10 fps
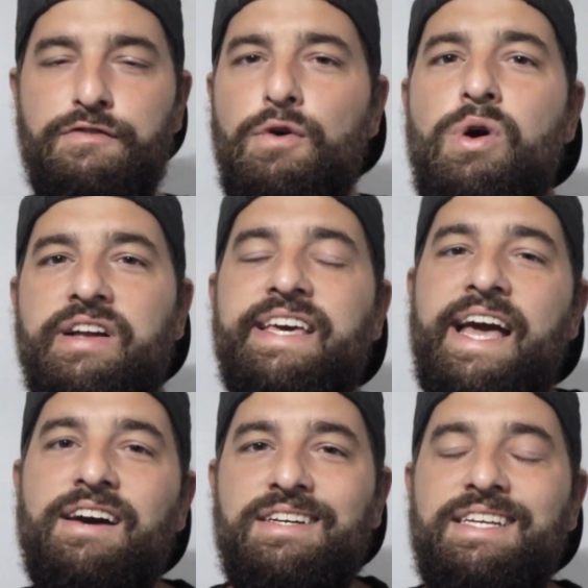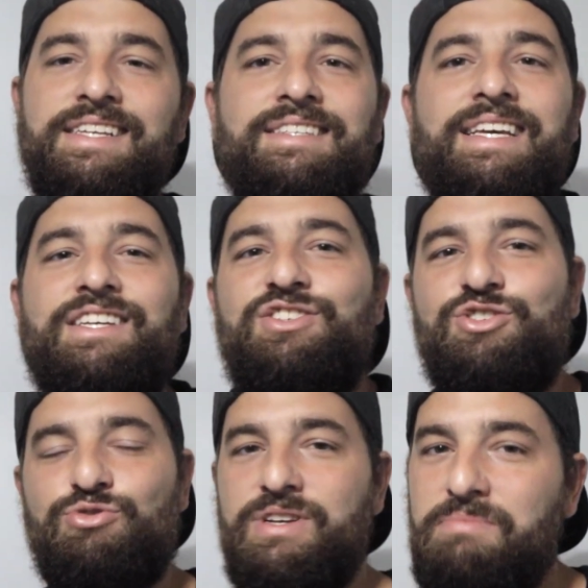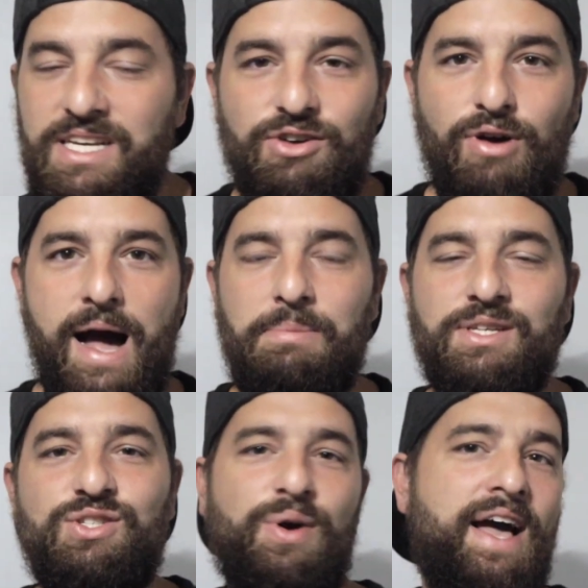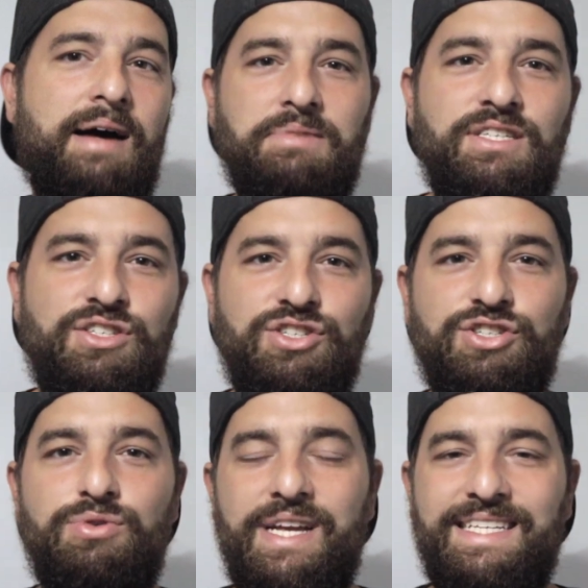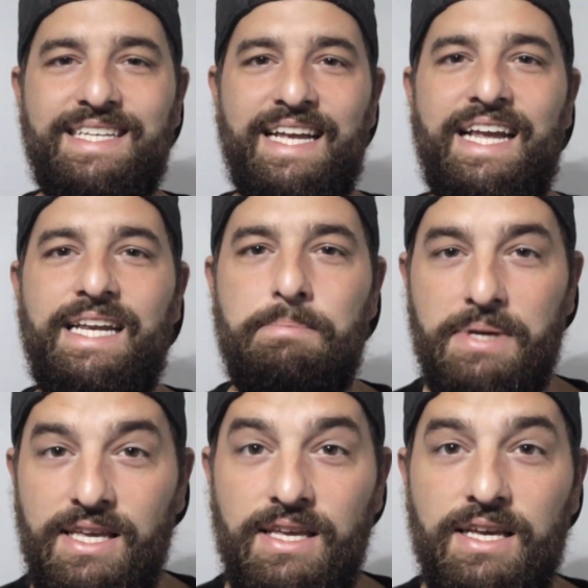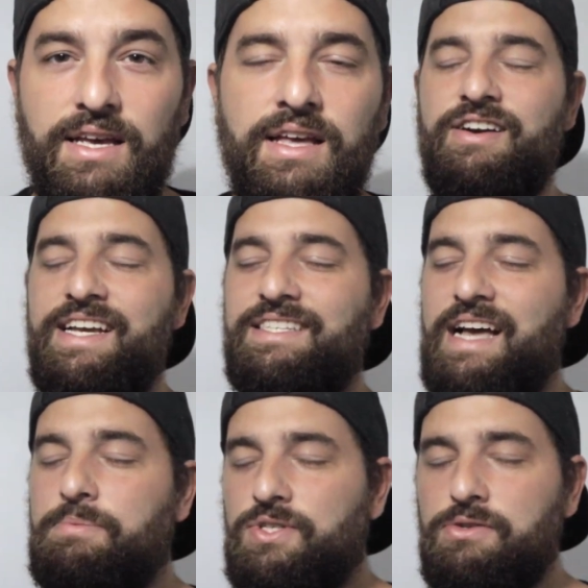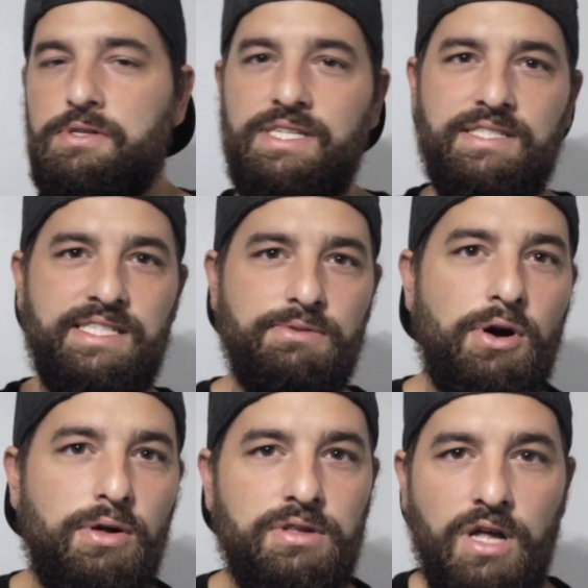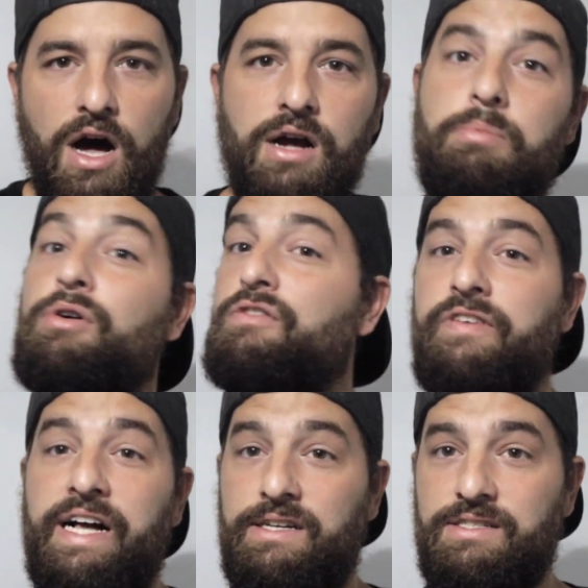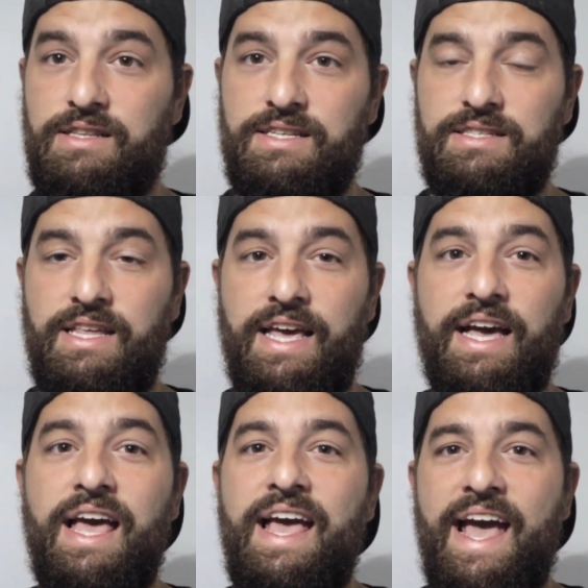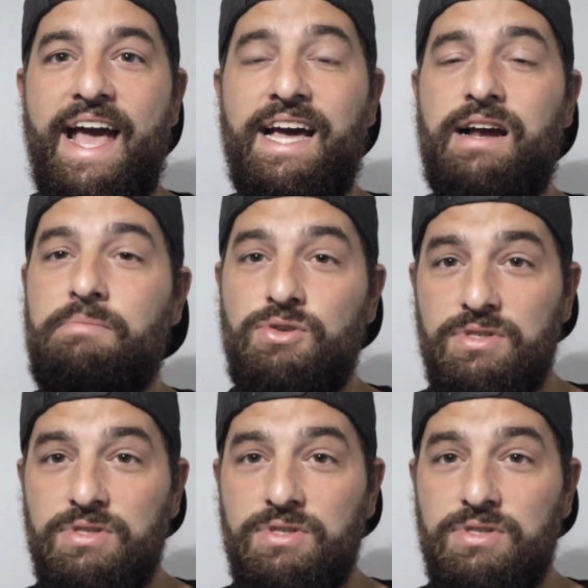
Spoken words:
4K on it is extremely cropped, so I opted to shoot in 1080p. There is absolutely zero log profiles on this thing, and I'm